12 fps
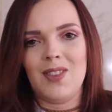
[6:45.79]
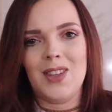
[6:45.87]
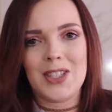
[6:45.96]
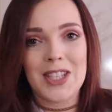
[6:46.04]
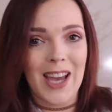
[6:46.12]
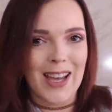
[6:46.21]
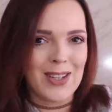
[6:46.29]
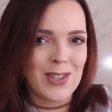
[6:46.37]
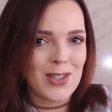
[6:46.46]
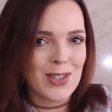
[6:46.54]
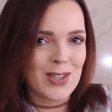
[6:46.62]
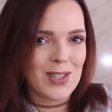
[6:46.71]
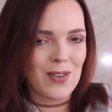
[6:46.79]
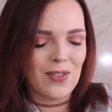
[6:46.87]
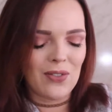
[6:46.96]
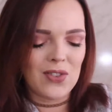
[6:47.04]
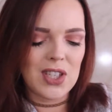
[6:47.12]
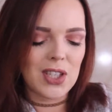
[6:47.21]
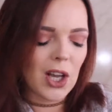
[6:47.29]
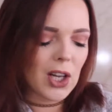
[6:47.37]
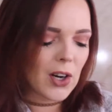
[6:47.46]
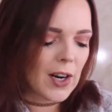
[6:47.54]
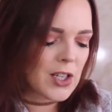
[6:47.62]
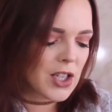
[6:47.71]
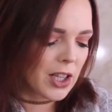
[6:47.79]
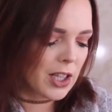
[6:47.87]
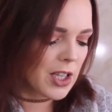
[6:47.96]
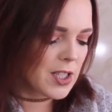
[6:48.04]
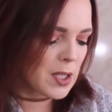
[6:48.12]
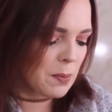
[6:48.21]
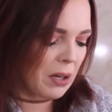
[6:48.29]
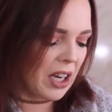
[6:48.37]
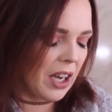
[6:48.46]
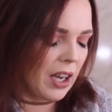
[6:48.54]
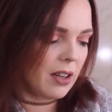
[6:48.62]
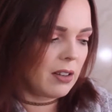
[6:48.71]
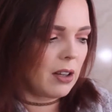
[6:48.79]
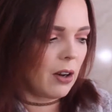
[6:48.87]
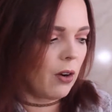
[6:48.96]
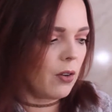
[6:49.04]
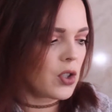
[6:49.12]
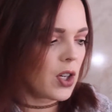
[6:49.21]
the 10 to $15 range at least, but you know,